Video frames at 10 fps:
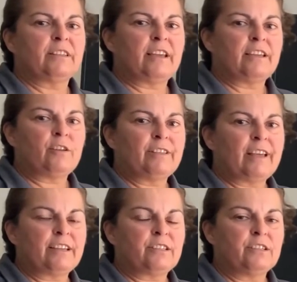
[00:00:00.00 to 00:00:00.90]
that they don't
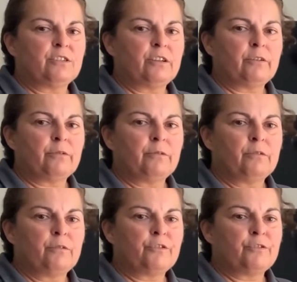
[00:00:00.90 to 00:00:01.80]
like to do
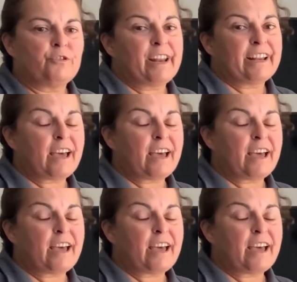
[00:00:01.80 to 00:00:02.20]
or they're not